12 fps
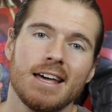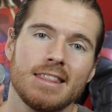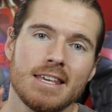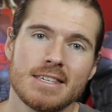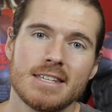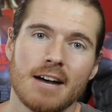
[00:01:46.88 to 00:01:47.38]

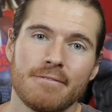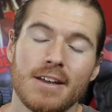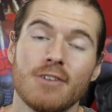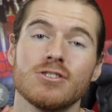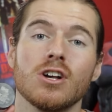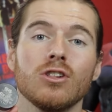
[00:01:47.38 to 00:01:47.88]
this stuff
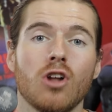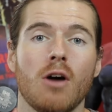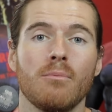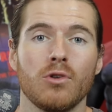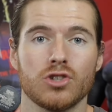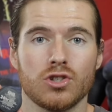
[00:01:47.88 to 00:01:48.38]
here is a
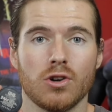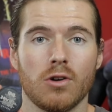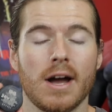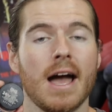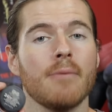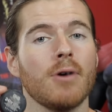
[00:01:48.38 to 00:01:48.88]
lot more
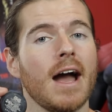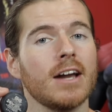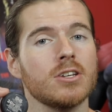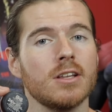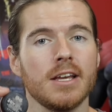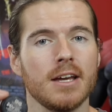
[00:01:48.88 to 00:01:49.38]
stronger, and we're
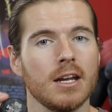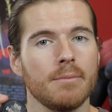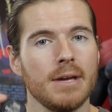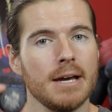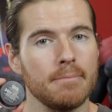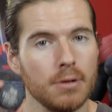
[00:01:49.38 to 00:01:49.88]
actually going to
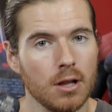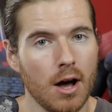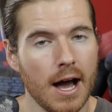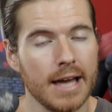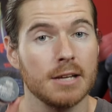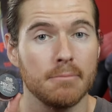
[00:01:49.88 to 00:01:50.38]
be
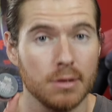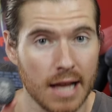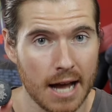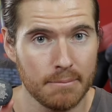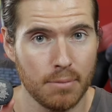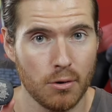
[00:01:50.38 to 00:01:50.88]
applying the
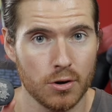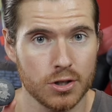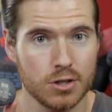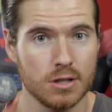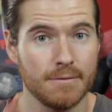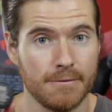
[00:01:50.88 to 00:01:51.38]
black
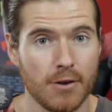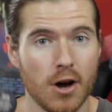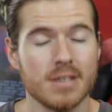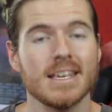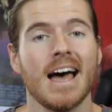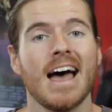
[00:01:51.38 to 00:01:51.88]
portions
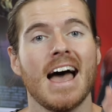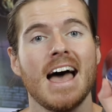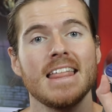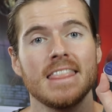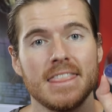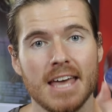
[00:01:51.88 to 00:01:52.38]
first
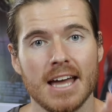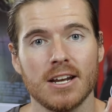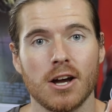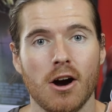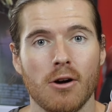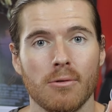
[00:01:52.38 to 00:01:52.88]
and
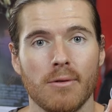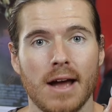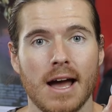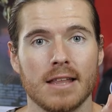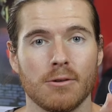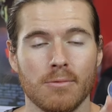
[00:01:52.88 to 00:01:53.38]
then go
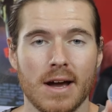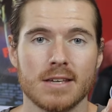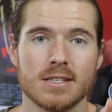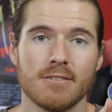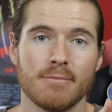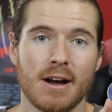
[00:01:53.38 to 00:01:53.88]
around the
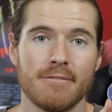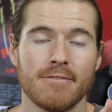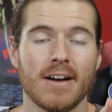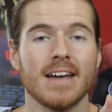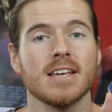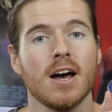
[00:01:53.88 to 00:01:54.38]
rest of my
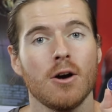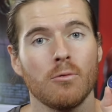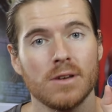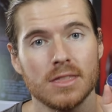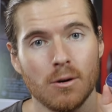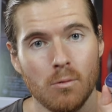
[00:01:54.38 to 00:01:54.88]
face
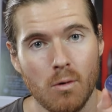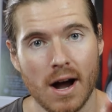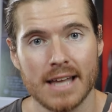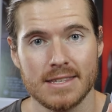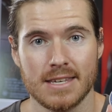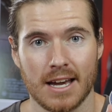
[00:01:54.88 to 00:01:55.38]
with the
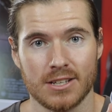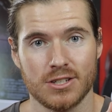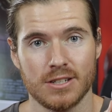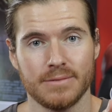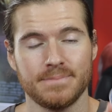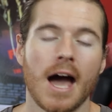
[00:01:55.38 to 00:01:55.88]
white
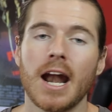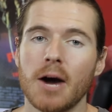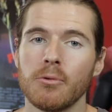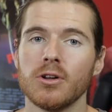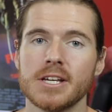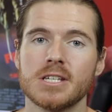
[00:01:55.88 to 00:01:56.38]
section. And I
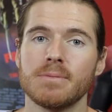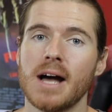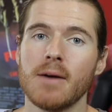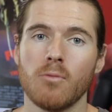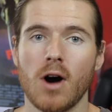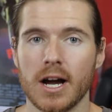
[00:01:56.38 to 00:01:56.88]
will
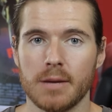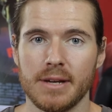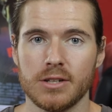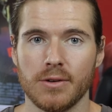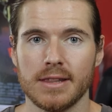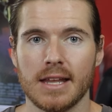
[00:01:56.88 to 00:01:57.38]
explain why I'm going to
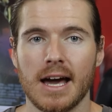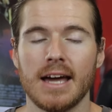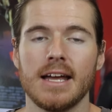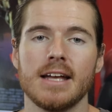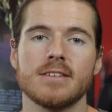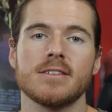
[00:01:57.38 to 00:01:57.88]
be doing
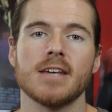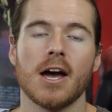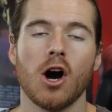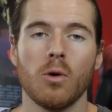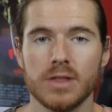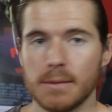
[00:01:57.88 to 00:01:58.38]
that. It's to
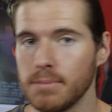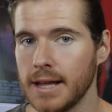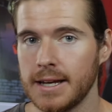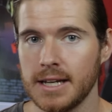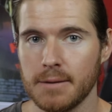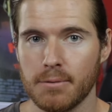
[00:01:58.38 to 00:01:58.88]
help with the
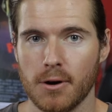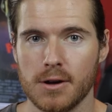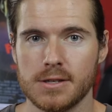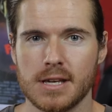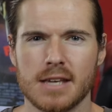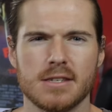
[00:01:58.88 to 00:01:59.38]
blending
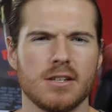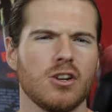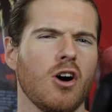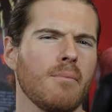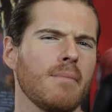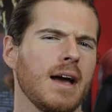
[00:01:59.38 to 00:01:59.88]
process and
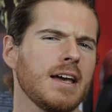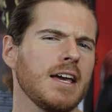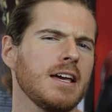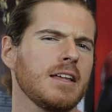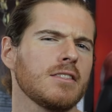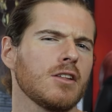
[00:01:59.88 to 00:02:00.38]
not
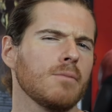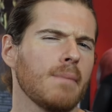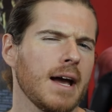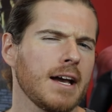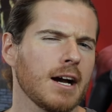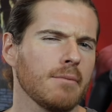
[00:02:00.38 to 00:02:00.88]
making the
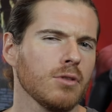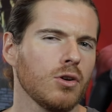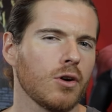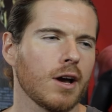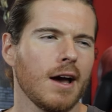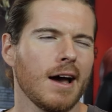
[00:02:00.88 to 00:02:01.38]
makeup
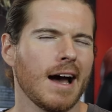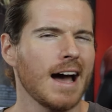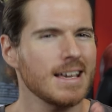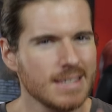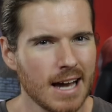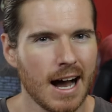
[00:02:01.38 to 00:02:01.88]
look
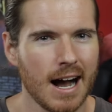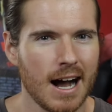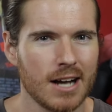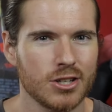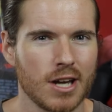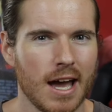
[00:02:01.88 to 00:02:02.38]
as
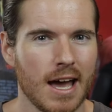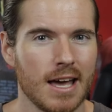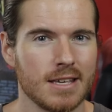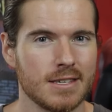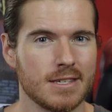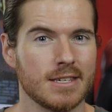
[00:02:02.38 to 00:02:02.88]
harsh
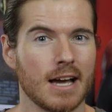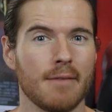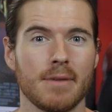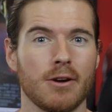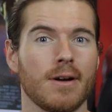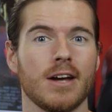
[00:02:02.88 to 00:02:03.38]
as
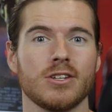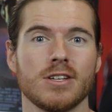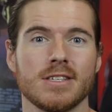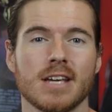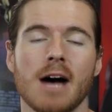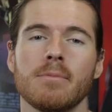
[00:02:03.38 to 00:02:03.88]
some
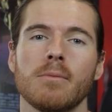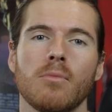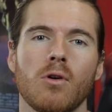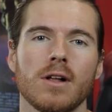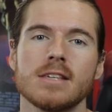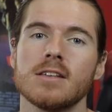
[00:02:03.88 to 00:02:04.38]
iterations are, but
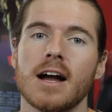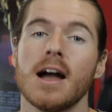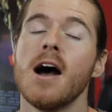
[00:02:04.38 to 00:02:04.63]
more or less like